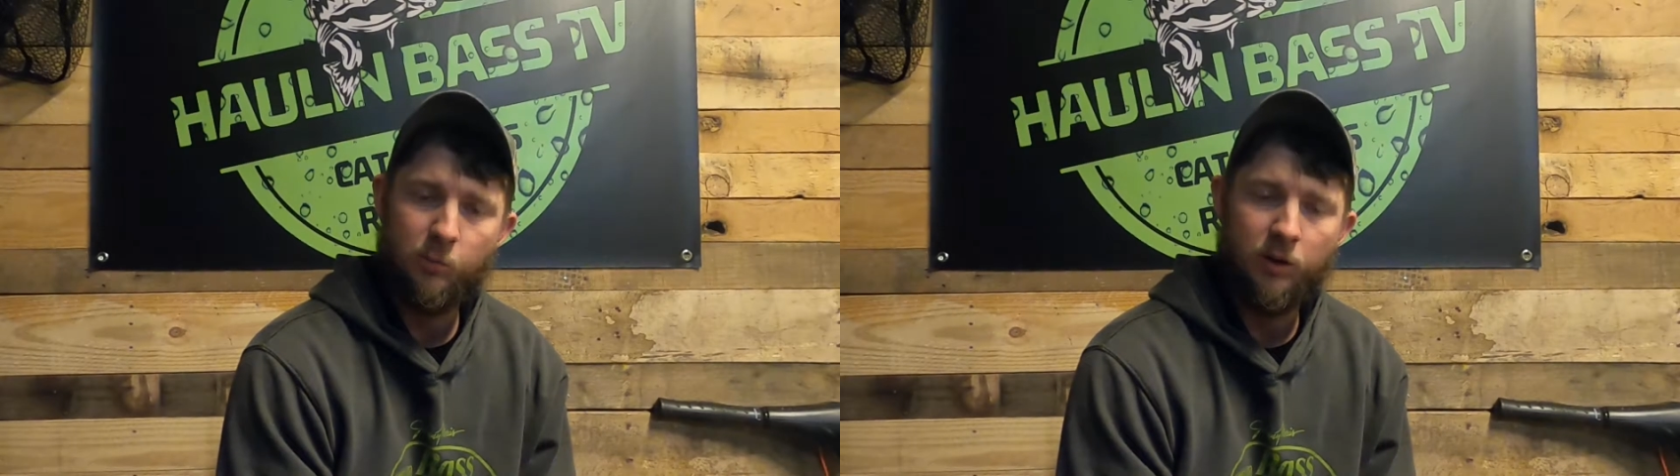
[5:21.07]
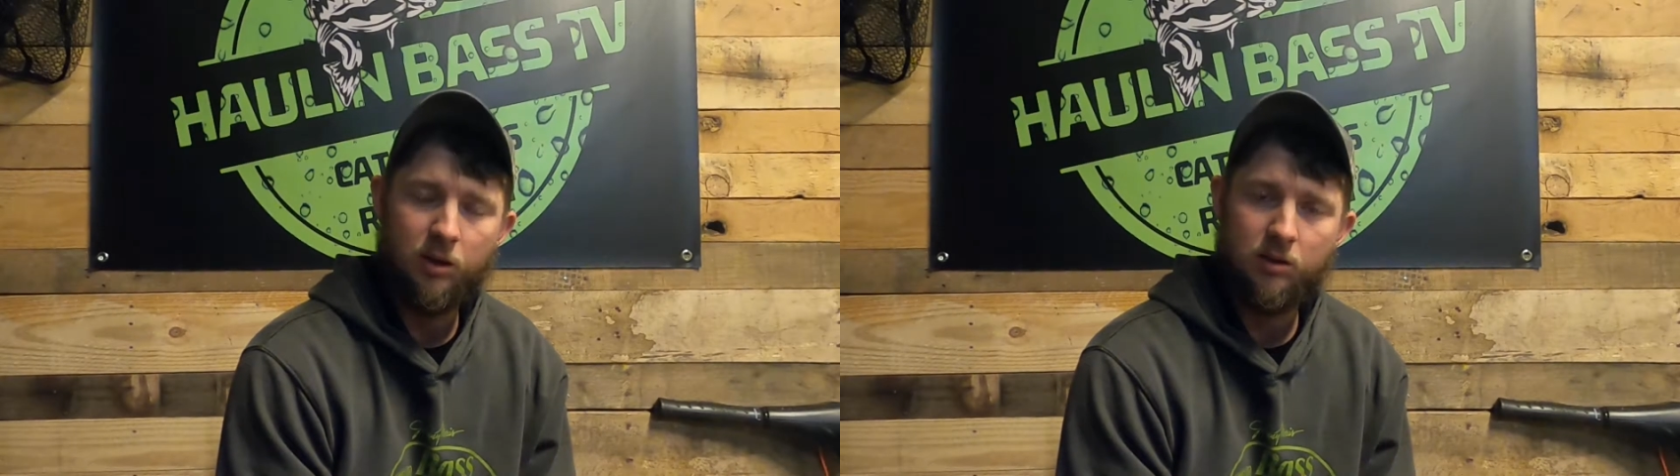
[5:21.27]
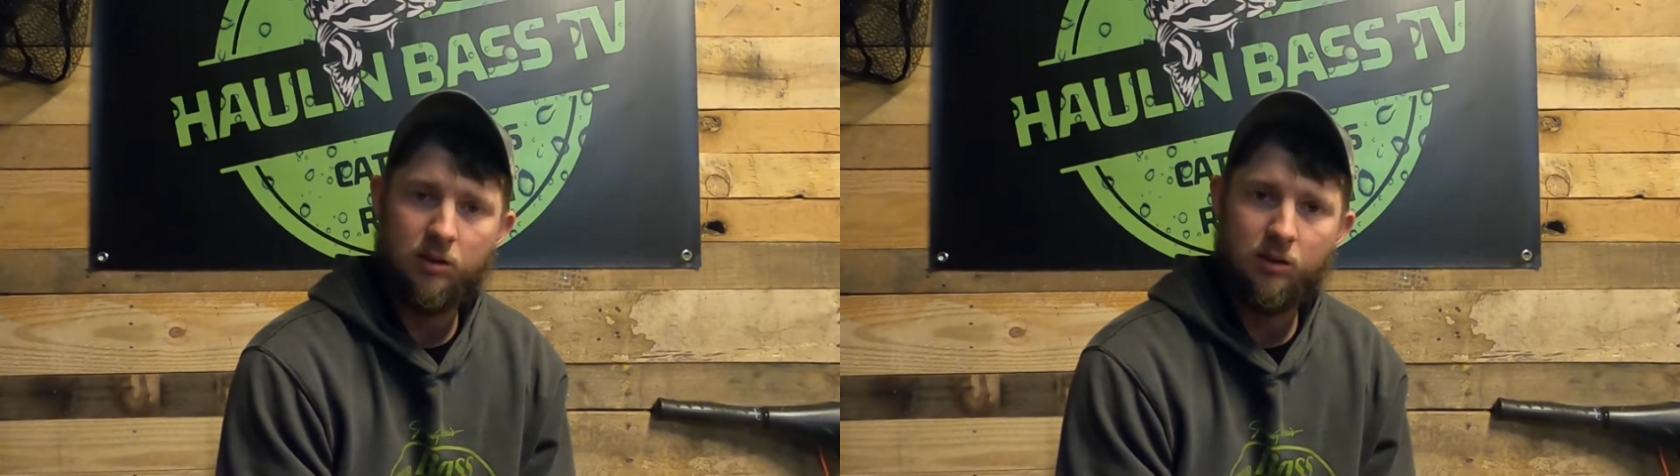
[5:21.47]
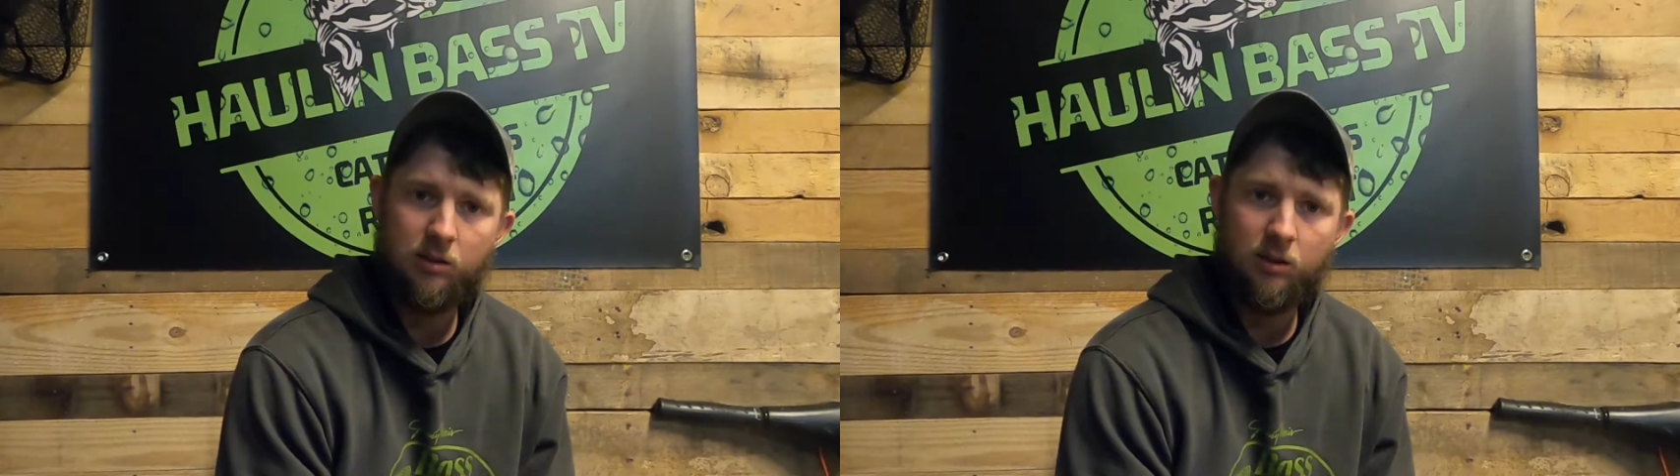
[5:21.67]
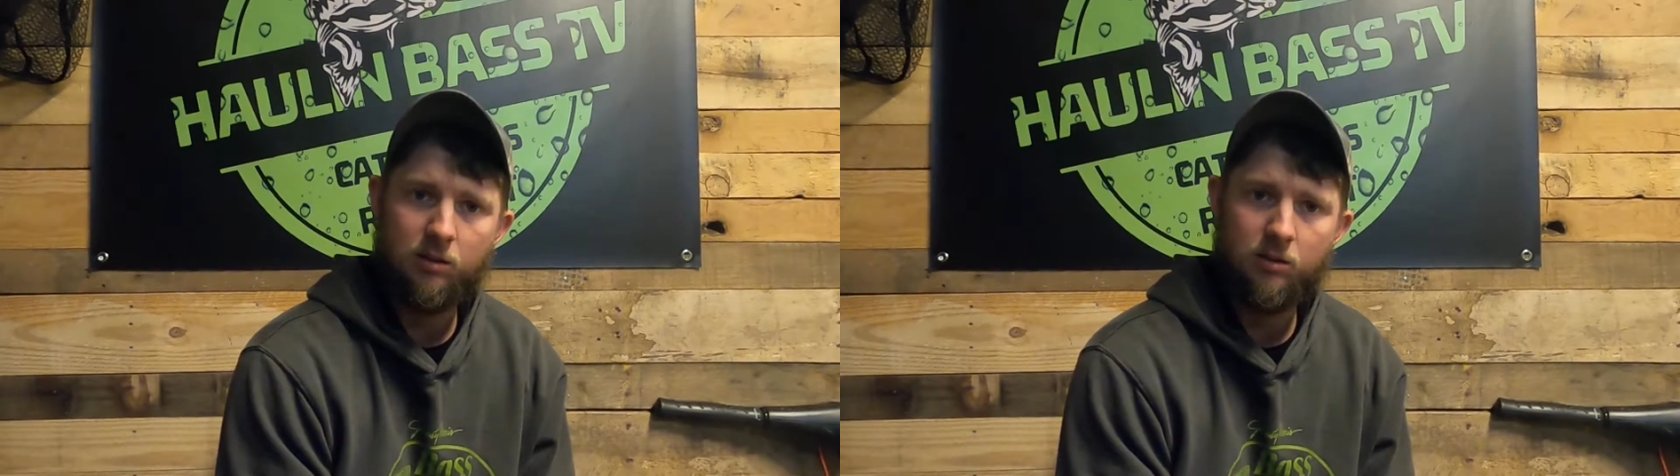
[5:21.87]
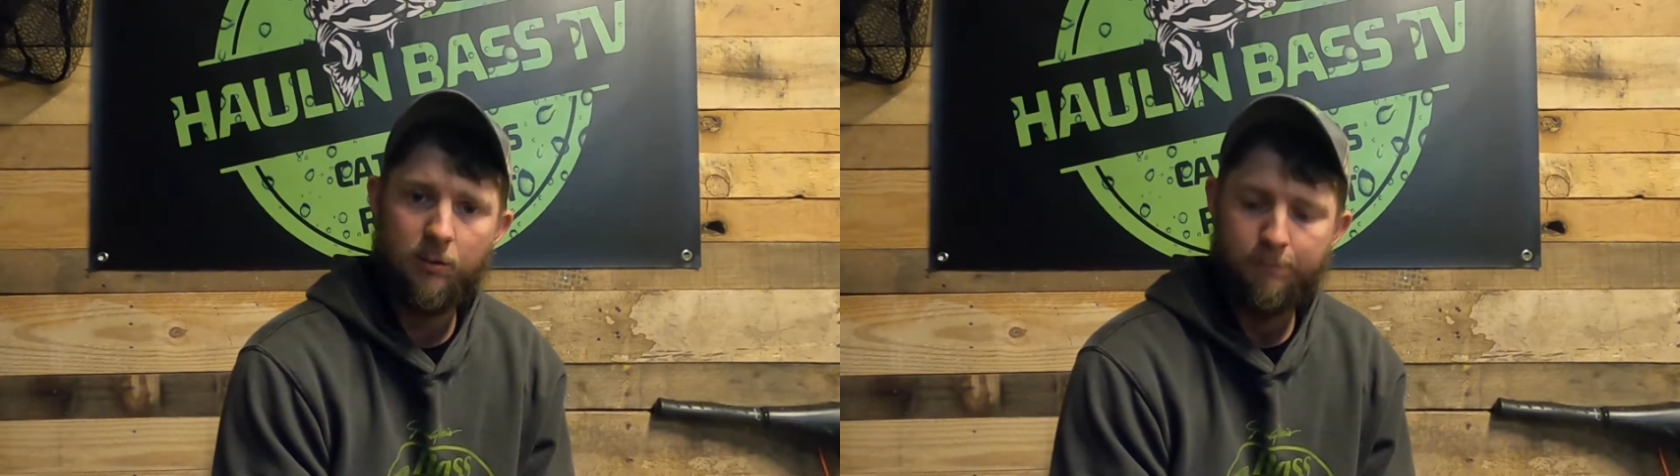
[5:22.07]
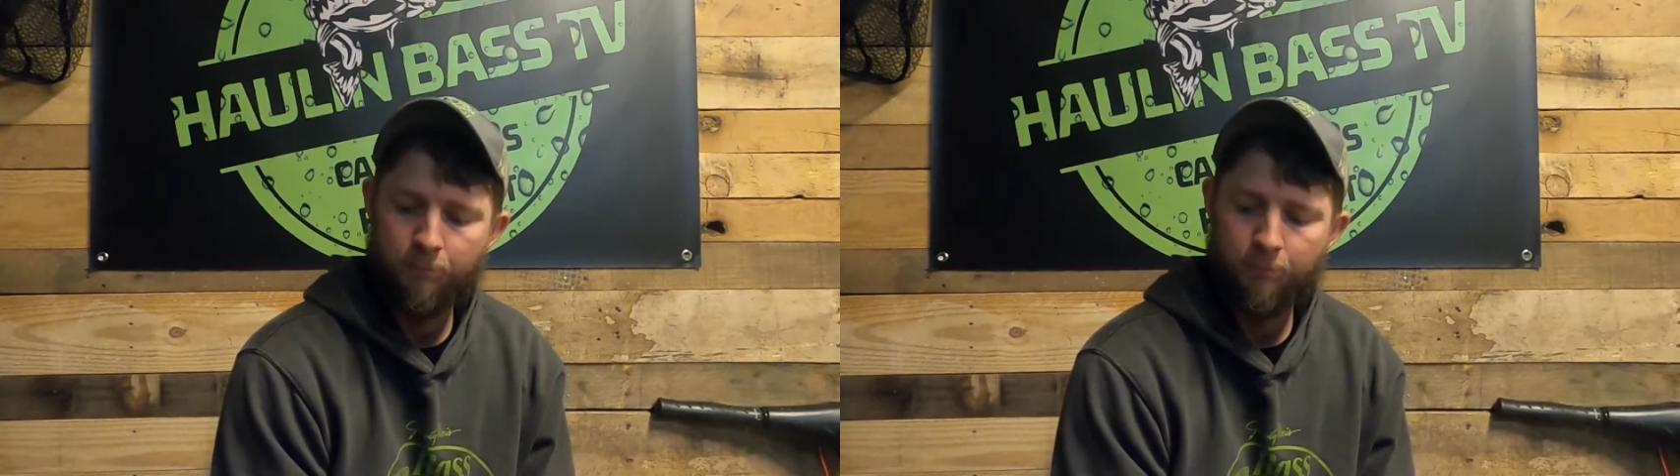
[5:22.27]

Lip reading: because 6 cents,